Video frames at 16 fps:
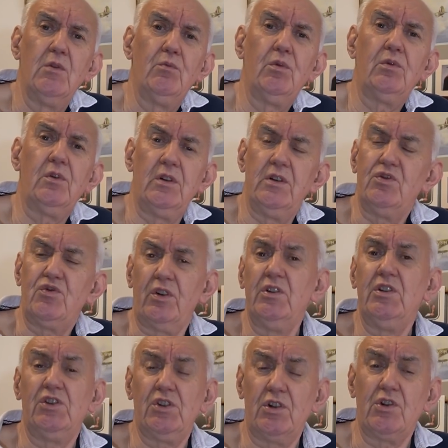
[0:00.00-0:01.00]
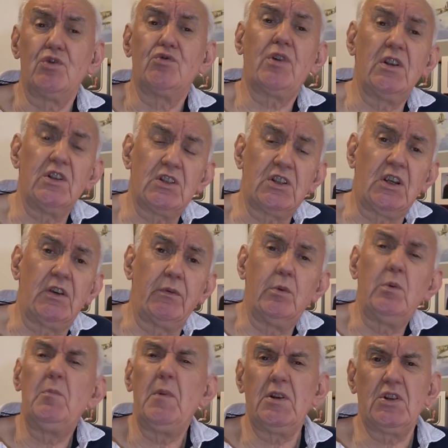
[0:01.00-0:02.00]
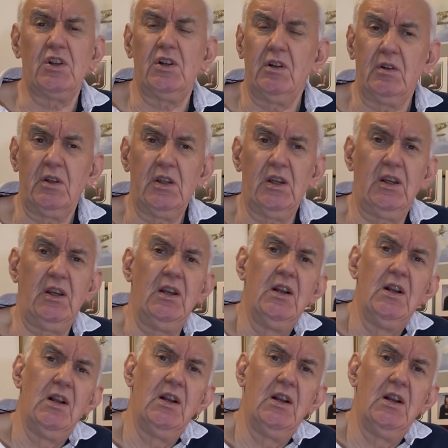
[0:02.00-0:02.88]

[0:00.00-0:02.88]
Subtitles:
will, inside your transceiver, will match it okay.